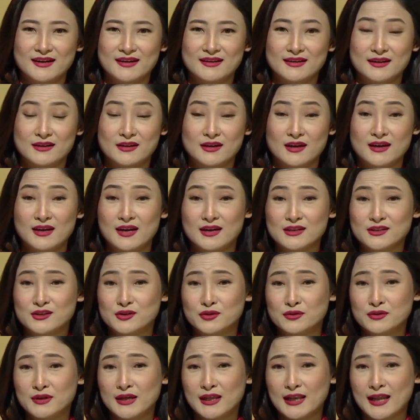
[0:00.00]
Now, Kailash
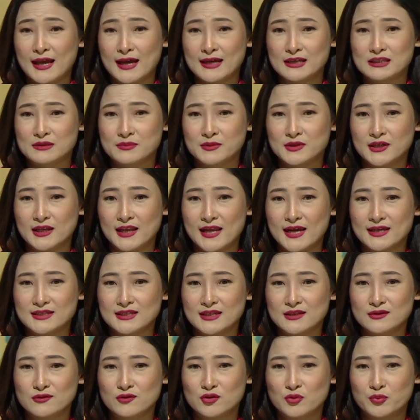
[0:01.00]
Tungal has been
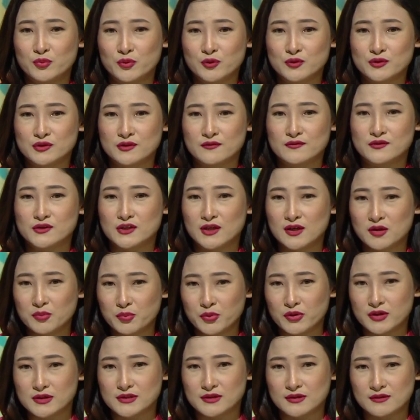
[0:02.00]
elected to the post of
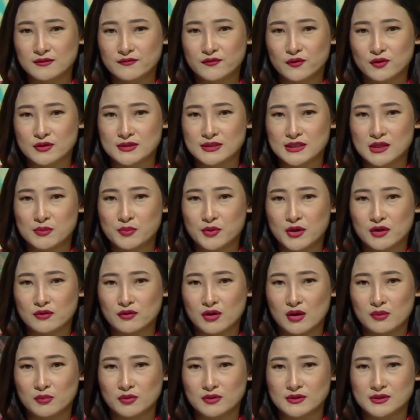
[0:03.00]
chairperson for
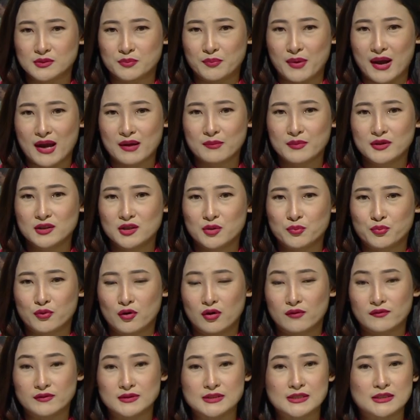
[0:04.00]
CPN-UMO's Bagmati
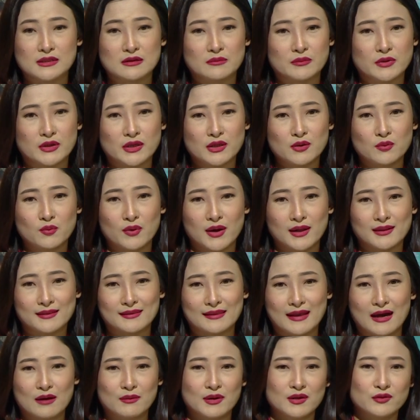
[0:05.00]
Province Committee, while
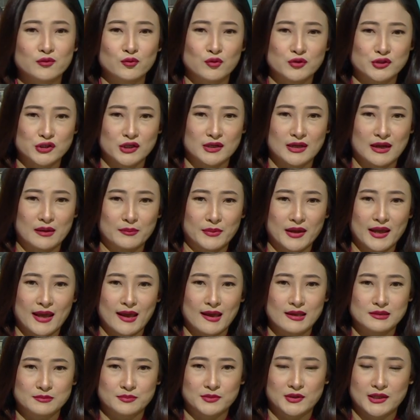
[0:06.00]
Dawa Dorje Lama
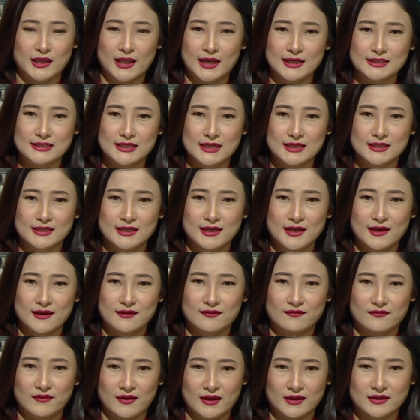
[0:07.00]
has been elected
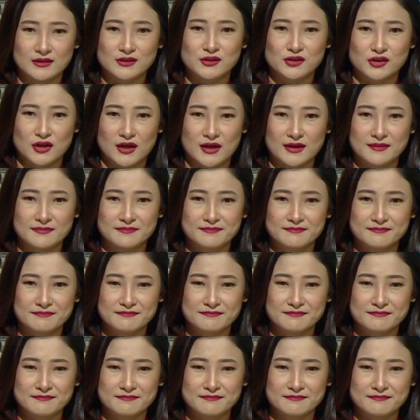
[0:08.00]
vice chair.